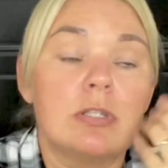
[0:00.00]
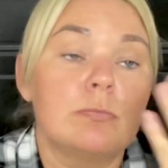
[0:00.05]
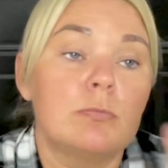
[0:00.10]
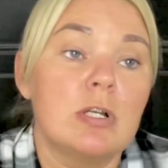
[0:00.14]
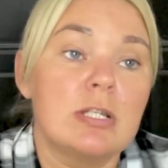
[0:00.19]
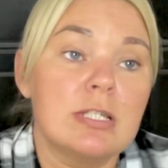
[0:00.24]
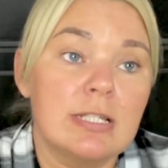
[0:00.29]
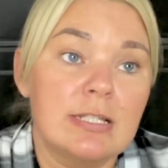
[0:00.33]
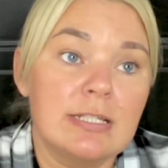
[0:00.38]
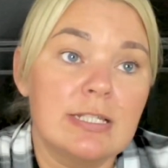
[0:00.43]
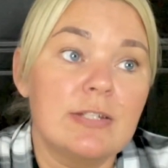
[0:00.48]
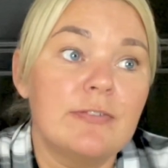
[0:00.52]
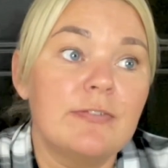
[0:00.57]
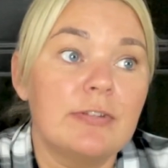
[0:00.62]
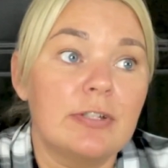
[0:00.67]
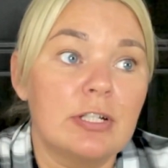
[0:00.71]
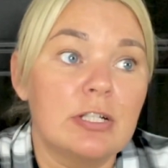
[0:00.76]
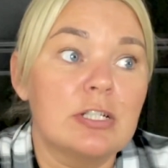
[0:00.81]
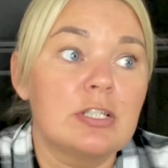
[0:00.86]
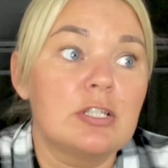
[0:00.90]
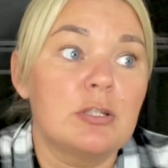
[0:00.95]
wasn't
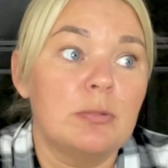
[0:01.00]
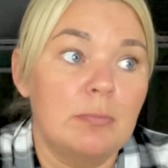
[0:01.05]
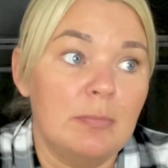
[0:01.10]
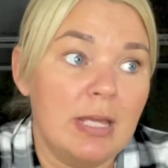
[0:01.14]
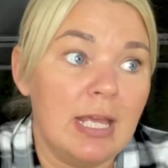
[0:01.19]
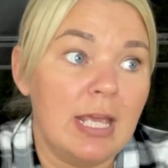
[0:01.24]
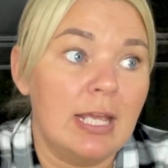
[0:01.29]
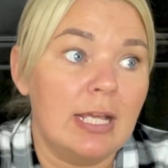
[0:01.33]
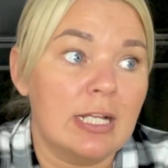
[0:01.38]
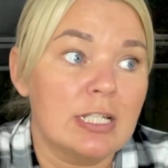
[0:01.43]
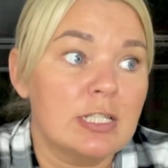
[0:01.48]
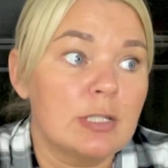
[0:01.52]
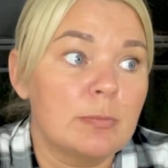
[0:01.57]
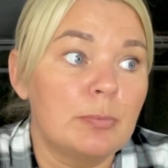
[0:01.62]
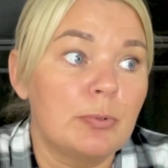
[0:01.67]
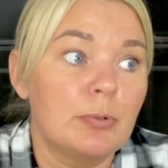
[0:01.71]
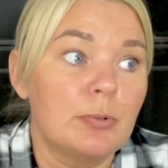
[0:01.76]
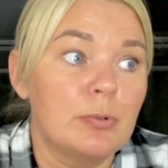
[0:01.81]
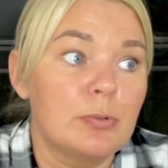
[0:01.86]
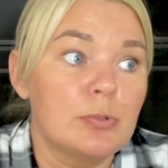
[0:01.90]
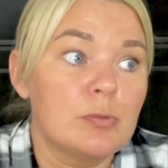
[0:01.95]
difficult to make, I
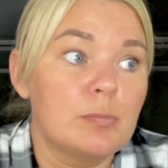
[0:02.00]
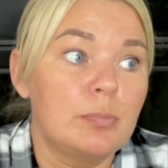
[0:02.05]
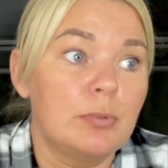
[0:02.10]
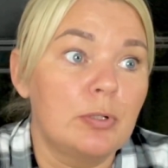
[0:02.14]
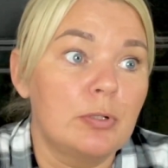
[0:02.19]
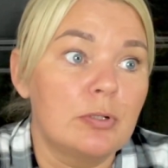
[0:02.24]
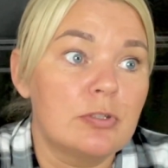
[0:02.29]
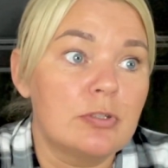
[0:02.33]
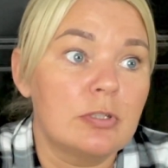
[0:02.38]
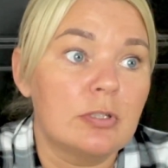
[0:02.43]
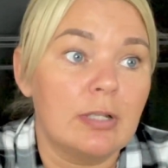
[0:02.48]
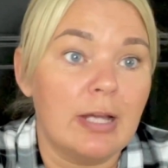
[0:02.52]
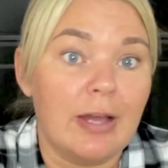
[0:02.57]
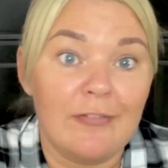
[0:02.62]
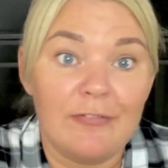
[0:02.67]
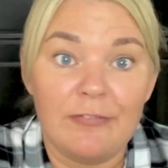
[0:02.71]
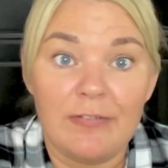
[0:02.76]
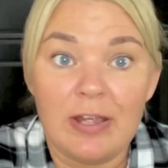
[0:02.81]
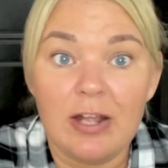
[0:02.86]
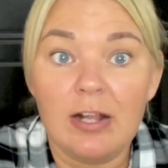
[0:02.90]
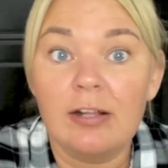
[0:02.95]
suppose, but I
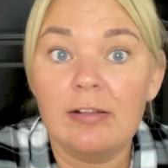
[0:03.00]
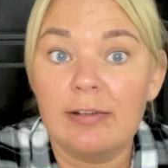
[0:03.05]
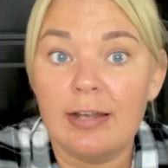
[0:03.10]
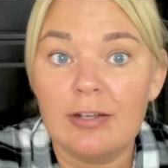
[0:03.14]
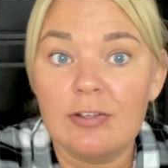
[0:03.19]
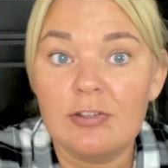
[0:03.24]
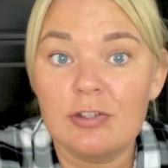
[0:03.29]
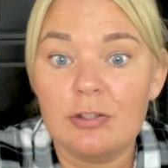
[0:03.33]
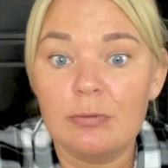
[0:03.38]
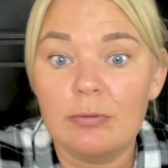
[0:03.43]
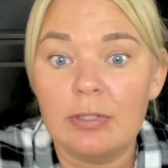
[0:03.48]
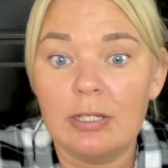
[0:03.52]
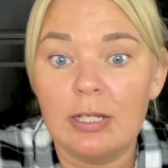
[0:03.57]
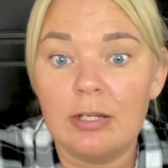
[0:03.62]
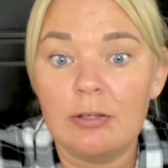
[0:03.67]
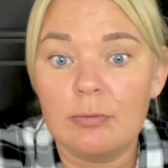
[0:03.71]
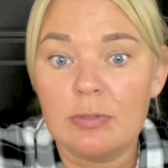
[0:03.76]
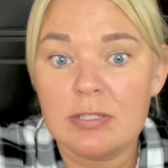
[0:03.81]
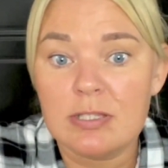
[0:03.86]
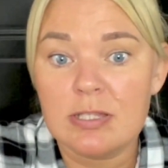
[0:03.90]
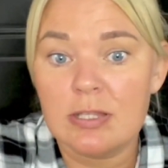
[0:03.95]
failed at doing it.
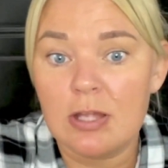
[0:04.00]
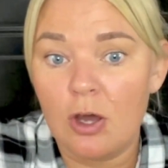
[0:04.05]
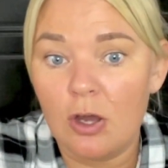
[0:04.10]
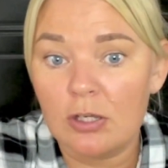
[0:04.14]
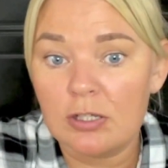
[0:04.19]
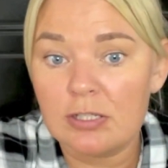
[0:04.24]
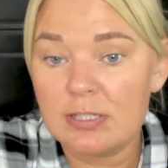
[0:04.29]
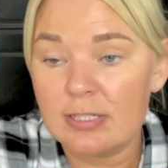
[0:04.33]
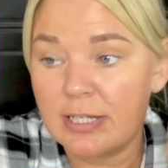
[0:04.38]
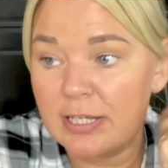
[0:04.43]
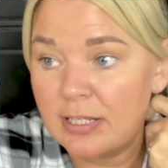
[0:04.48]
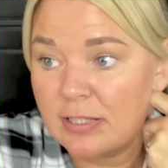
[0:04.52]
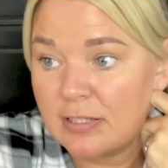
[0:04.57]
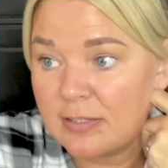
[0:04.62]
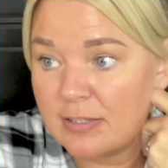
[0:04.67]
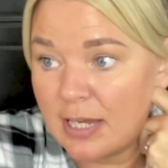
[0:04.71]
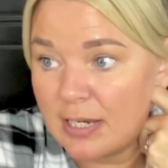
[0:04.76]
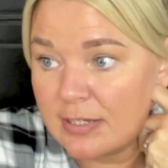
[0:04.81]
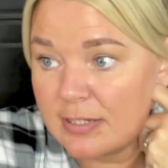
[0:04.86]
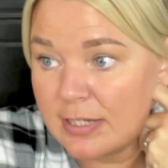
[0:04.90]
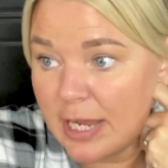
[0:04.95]
Was the oxtails
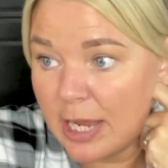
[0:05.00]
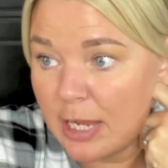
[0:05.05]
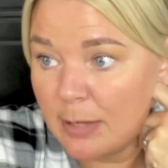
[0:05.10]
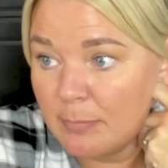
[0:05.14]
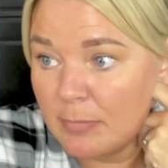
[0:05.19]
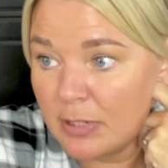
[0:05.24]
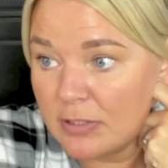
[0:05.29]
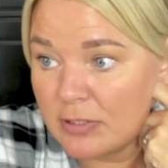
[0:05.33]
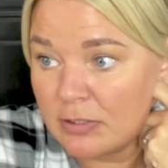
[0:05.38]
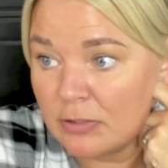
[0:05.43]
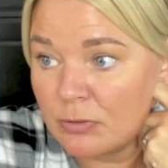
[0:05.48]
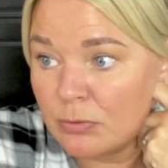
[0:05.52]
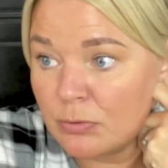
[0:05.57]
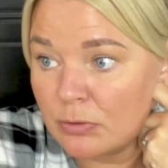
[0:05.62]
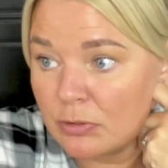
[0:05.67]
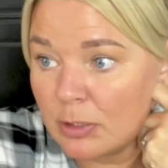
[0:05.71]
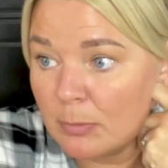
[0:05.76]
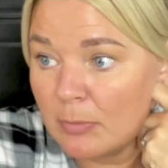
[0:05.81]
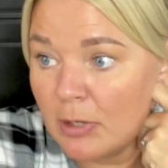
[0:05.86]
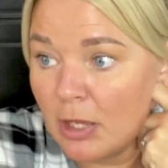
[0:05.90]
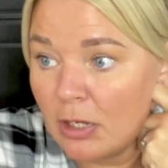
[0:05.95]
that time. I didn't cook
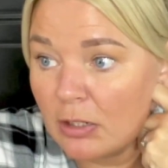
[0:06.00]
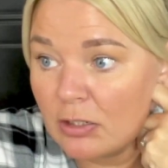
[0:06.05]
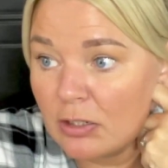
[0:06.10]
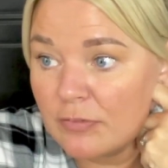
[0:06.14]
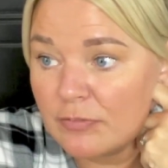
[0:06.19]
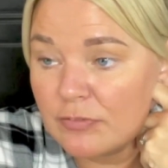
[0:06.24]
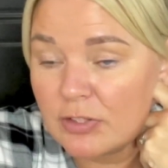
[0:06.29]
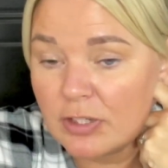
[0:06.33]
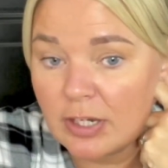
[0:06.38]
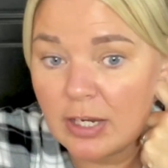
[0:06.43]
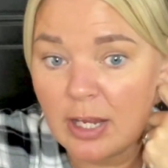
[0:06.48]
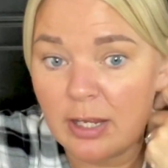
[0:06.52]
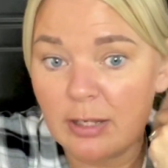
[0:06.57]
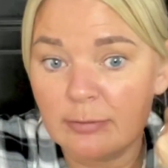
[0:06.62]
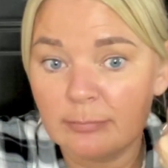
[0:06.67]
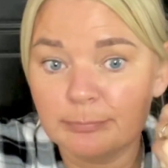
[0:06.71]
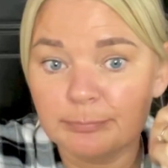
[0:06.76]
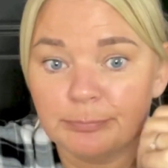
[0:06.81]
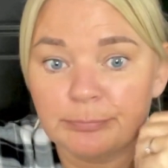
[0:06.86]
them long enough, did I?